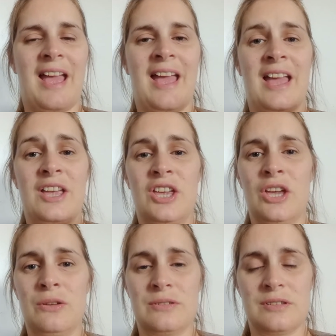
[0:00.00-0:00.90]
It
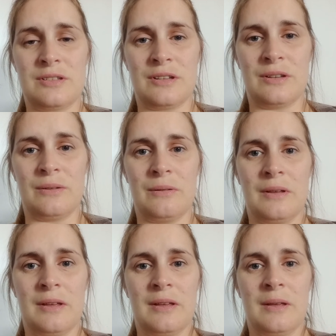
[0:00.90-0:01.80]
used to
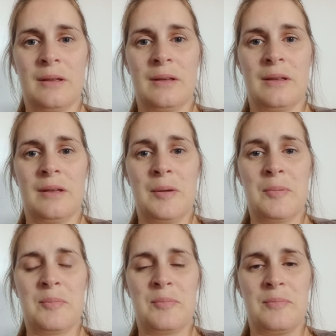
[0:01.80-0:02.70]

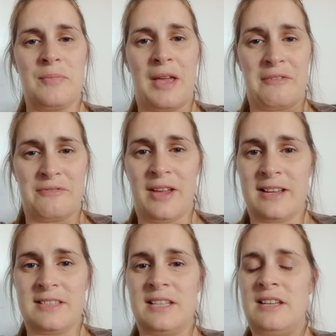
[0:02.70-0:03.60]

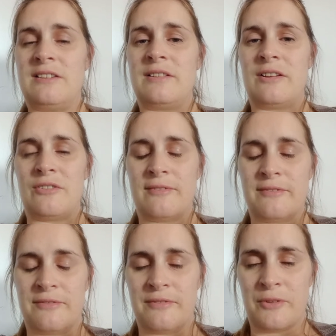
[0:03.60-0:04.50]
affect it
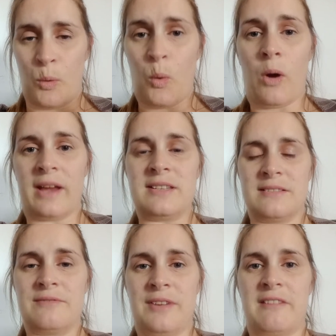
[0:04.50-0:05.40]
quite
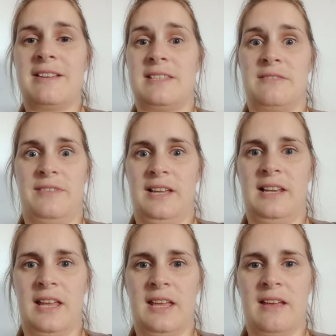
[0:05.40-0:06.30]
very
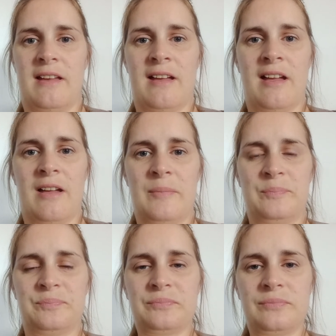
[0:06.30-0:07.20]
severely,
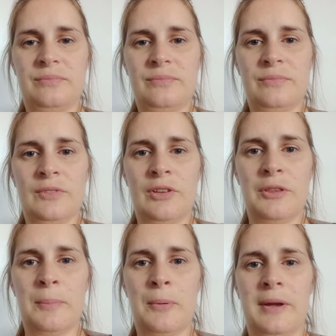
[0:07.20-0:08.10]
to
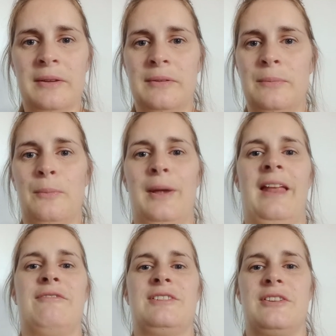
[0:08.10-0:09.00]
the point when
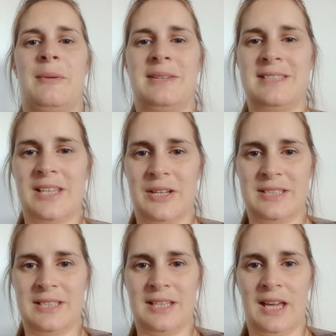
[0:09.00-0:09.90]
every time it
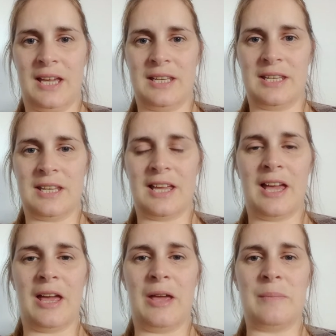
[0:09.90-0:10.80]
started
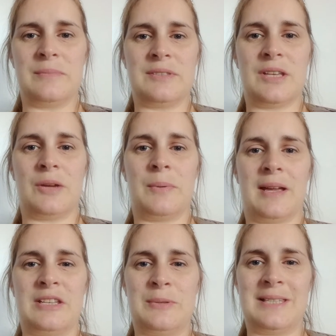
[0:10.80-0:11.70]
again. So
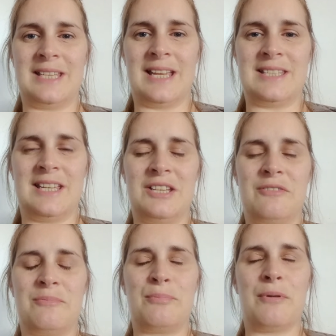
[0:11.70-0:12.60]
back in 2018,
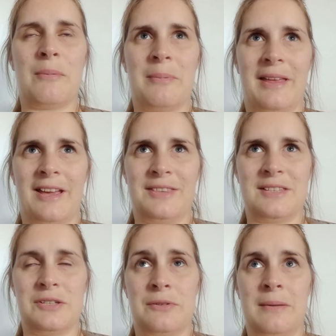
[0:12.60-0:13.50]
you've probably heard the
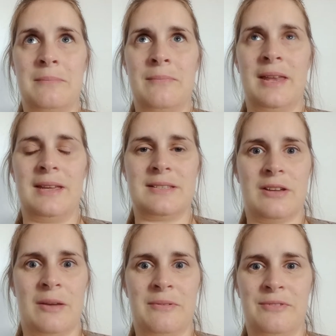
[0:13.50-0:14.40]
story many a
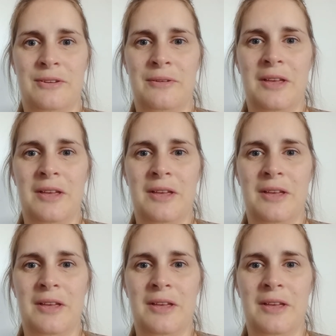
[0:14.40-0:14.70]
time if you